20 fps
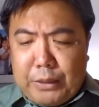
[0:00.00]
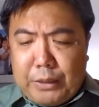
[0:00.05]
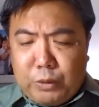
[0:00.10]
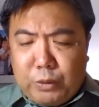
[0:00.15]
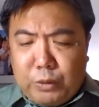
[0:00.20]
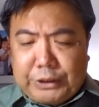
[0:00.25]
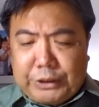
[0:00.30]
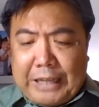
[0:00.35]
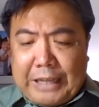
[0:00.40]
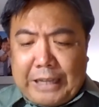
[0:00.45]

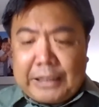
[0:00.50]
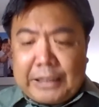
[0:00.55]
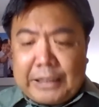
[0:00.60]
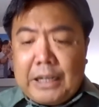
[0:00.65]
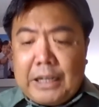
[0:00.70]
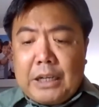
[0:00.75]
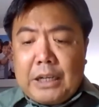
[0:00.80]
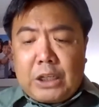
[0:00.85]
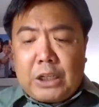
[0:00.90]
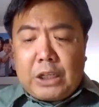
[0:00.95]
was that
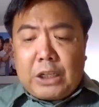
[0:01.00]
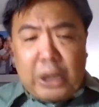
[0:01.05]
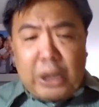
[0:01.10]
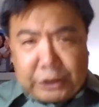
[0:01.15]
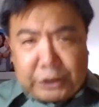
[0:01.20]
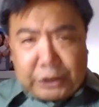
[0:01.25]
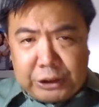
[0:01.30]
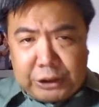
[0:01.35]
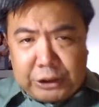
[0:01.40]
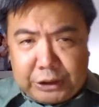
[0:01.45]

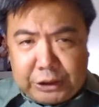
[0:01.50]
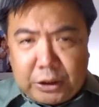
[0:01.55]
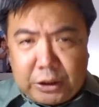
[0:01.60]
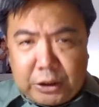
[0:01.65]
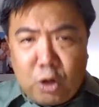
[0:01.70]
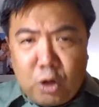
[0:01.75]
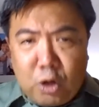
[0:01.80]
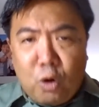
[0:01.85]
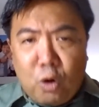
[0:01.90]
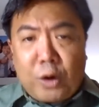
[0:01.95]
Cush's
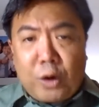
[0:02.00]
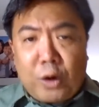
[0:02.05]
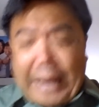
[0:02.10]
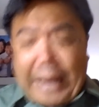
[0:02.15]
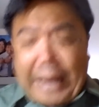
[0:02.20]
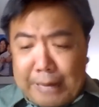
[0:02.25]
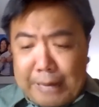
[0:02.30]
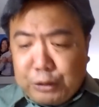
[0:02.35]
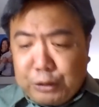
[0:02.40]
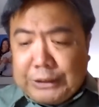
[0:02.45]
or
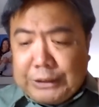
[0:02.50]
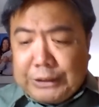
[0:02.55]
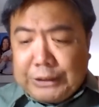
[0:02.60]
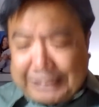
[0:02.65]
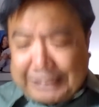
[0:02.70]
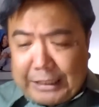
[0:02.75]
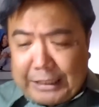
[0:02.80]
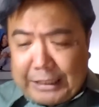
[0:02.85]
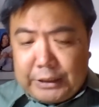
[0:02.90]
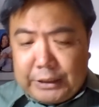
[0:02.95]
Ham's
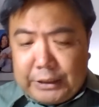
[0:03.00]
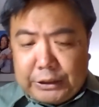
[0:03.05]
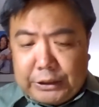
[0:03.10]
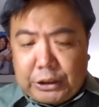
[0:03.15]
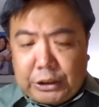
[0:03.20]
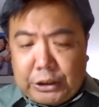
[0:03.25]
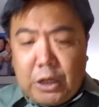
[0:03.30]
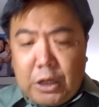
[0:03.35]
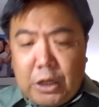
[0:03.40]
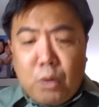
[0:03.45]

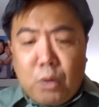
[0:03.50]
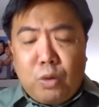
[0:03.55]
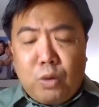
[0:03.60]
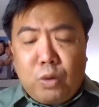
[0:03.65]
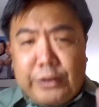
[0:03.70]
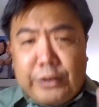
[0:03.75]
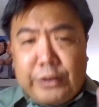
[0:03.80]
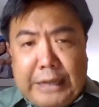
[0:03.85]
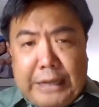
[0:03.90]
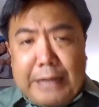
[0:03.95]
descendants
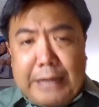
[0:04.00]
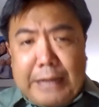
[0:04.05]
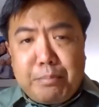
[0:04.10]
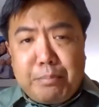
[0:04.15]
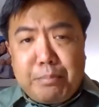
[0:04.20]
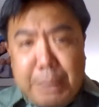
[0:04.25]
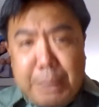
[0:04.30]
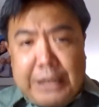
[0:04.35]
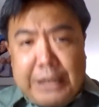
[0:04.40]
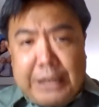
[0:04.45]
would then
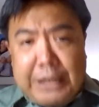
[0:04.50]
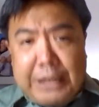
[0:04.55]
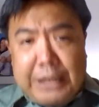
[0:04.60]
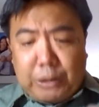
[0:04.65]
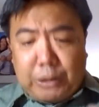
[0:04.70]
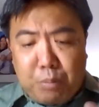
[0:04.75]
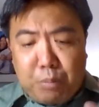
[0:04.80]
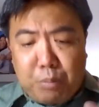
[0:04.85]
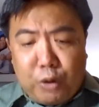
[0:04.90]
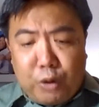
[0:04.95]
be
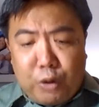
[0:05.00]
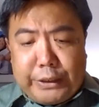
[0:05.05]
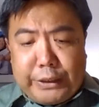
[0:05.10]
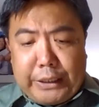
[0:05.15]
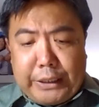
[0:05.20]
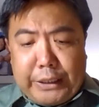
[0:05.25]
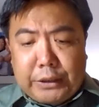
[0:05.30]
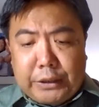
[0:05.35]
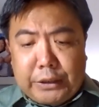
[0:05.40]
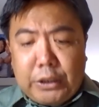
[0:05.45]

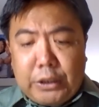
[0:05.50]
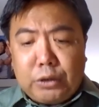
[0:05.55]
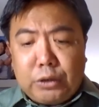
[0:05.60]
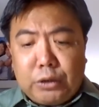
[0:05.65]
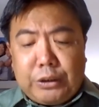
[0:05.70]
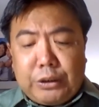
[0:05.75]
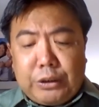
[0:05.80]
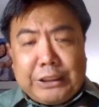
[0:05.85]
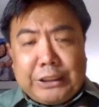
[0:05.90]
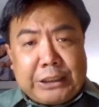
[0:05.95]
subordinate
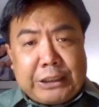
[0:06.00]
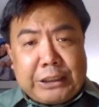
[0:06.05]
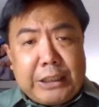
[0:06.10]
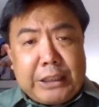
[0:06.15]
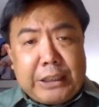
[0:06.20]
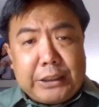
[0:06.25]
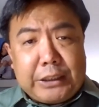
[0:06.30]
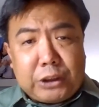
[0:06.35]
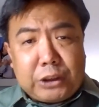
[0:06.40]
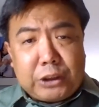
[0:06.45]
to the
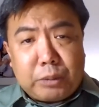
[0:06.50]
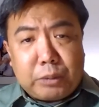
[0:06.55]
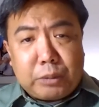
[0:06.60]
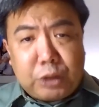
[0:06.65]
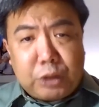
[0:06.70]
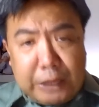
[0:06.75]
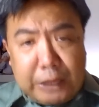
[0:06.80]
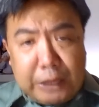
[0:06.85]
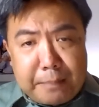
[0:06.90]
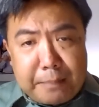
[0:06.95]
descendants of
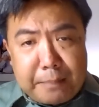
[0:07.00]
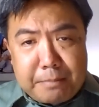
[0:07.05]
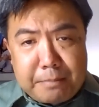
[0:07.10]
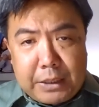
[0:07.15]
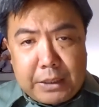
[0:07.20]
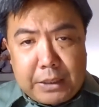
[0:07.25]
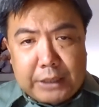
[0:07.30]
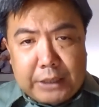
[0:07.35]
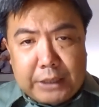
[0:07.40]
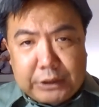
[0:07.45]
Shem
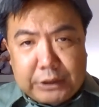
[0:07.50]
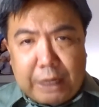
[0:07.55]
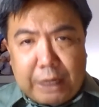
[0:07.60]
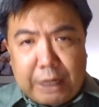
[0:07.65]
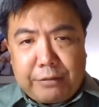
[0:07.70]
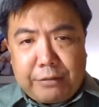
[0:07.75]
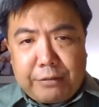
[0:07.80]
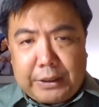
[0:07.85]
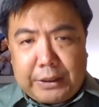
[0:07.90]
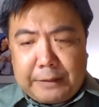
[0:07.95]
and
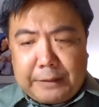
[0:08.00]
Japheth.